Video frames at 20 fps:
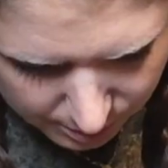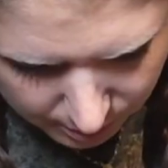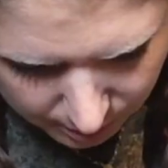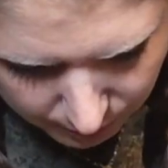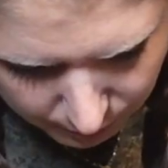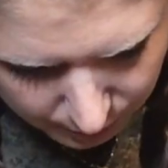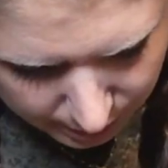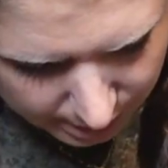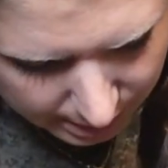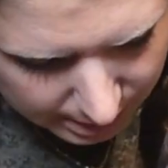only
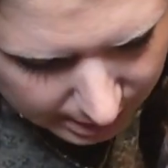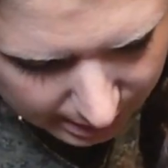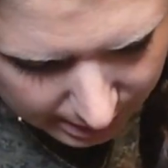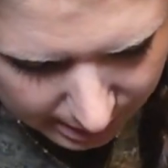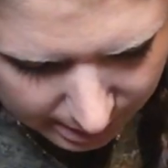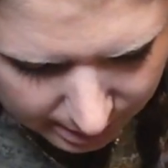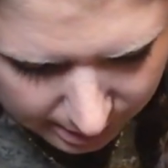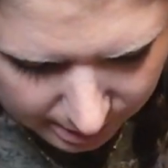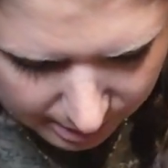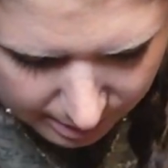one in
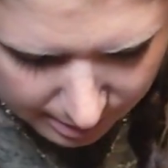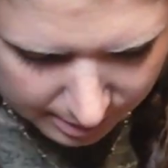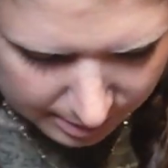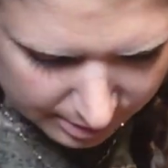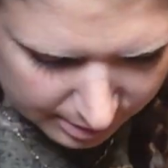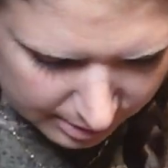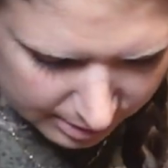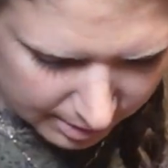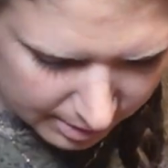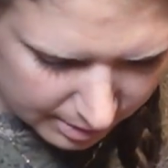here.
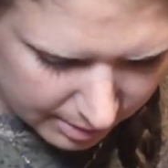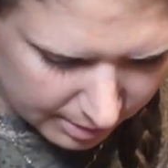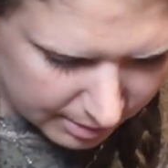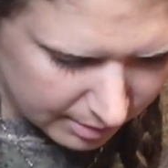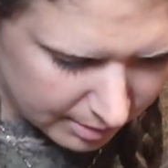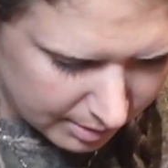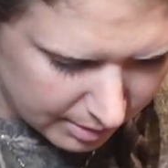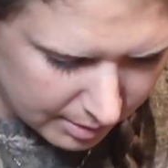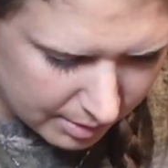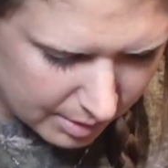
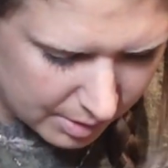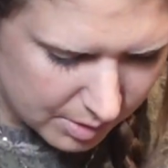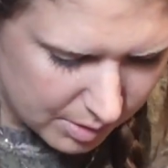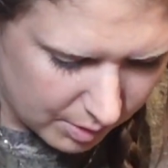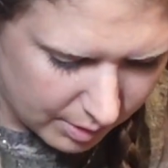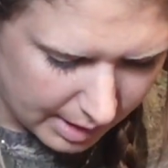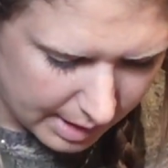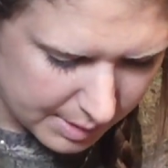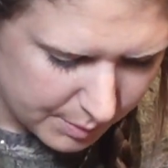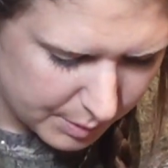So
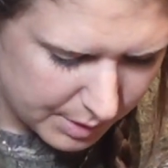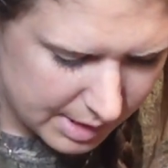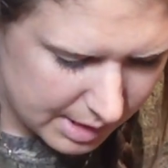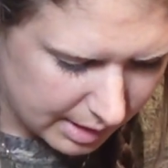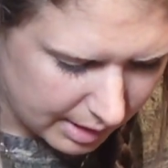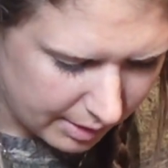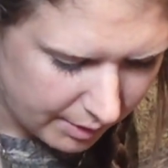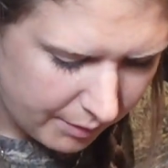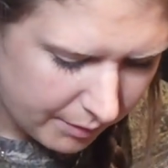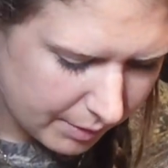that's what's in
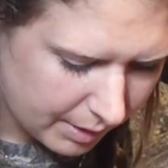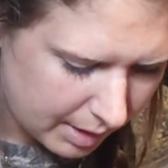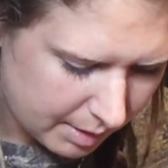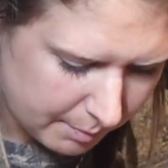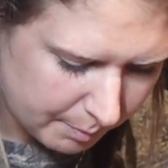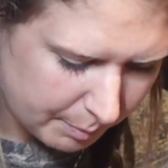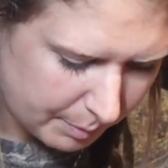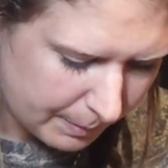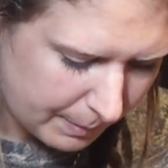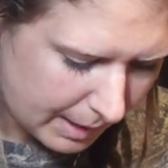the front
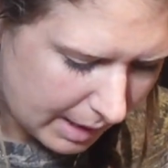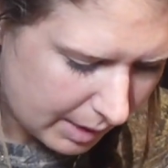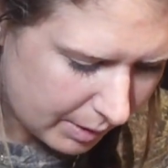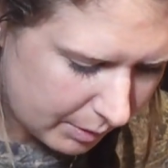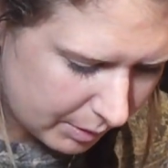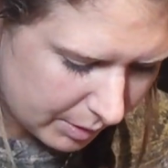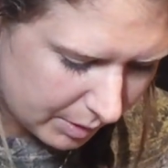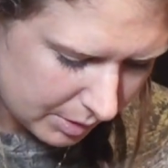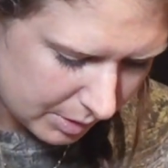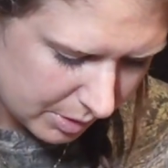
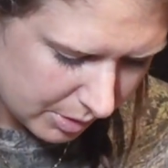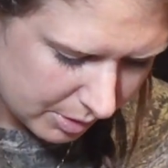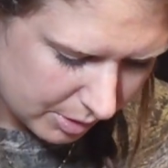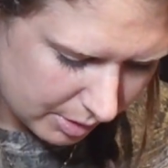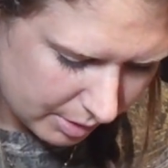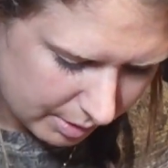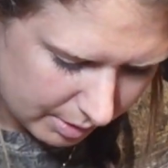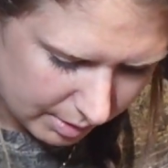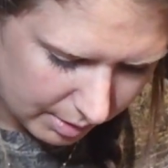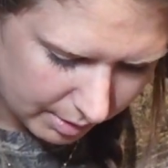pouch.
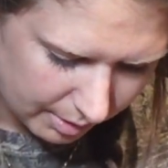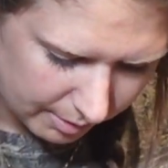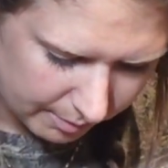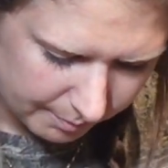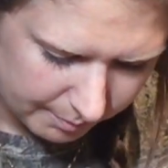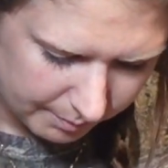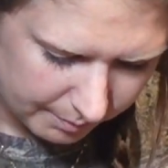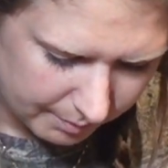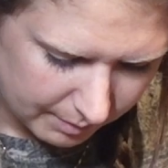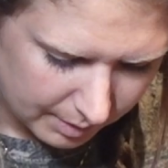
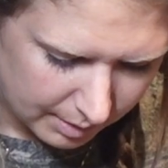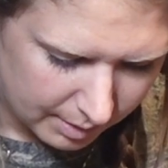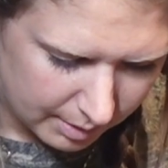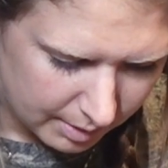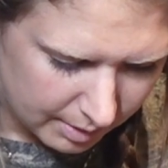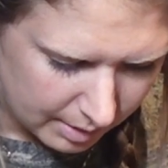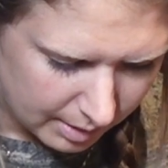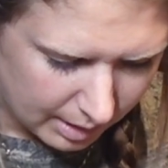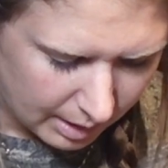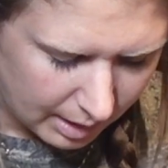
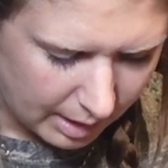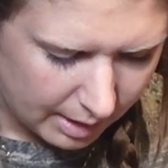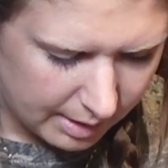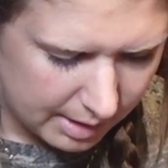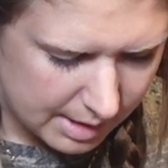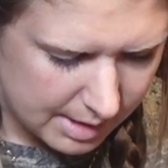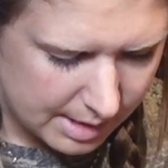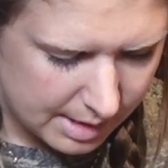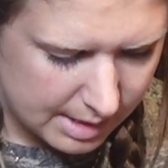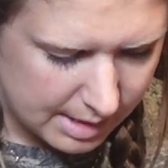And
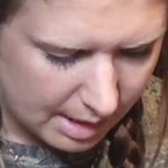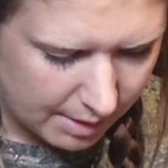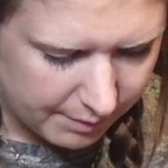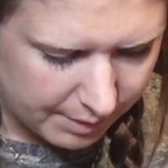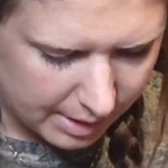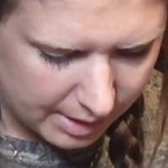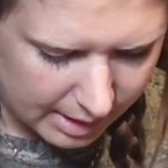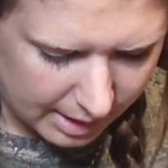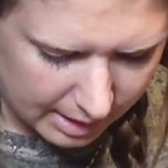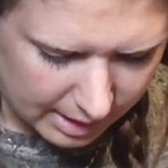this is
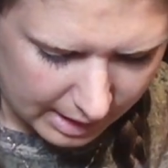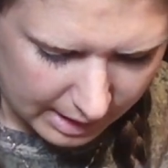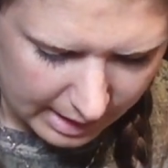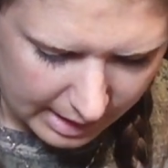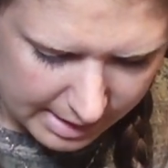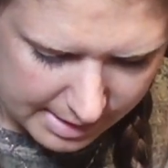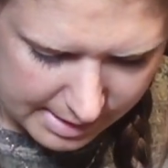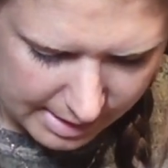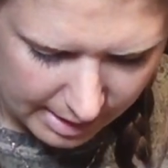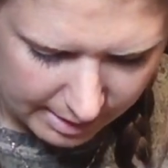everything, like I
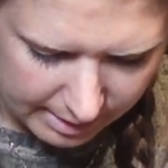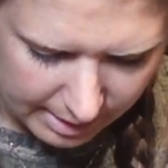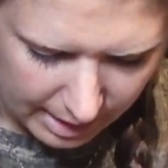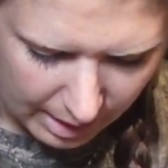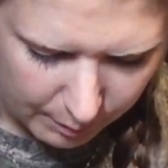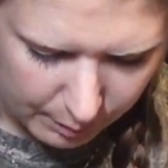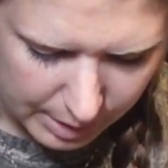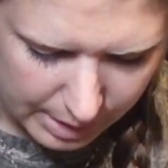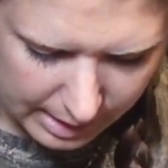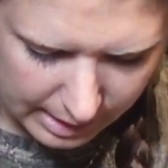said, that I
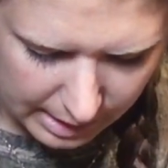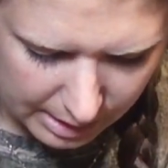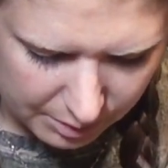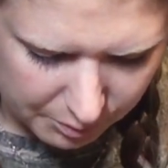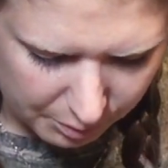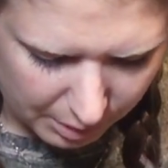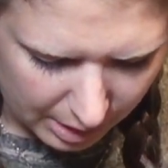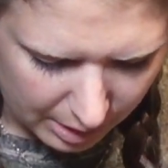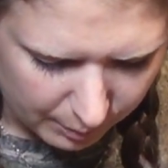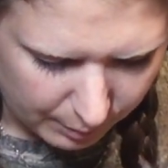would need
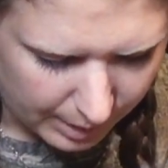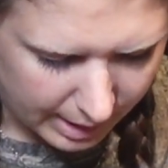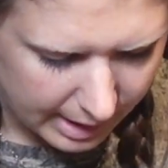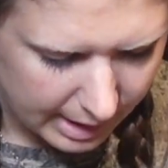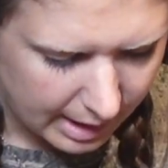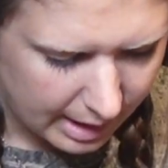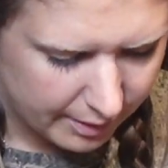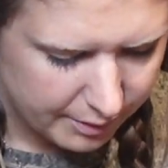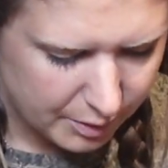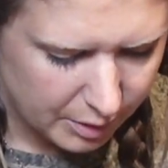right away
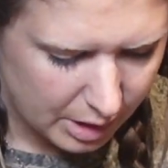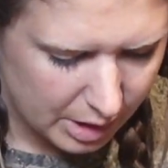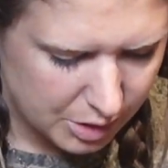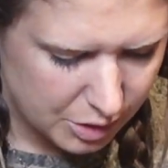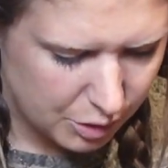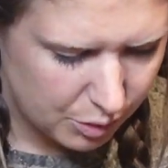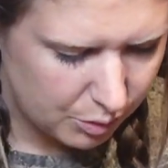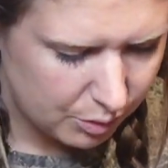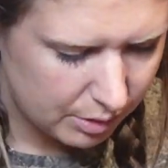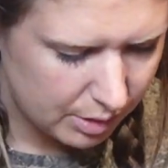after I
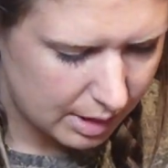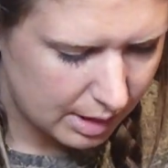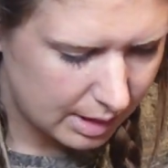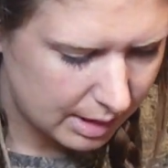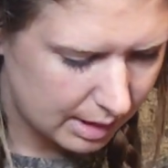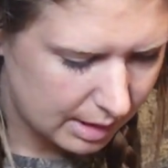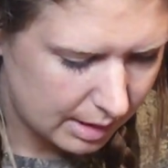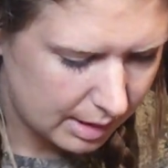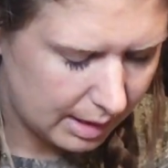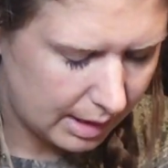shoot
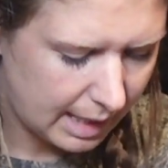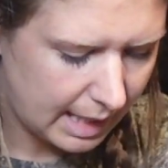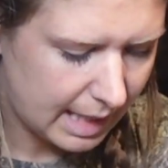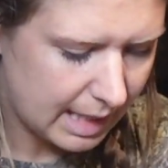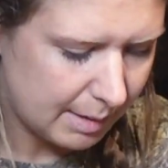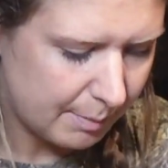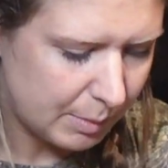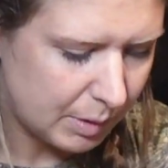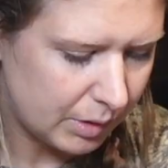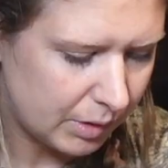the
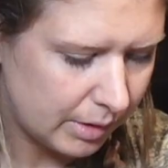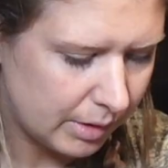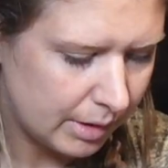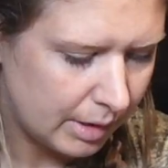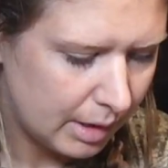animal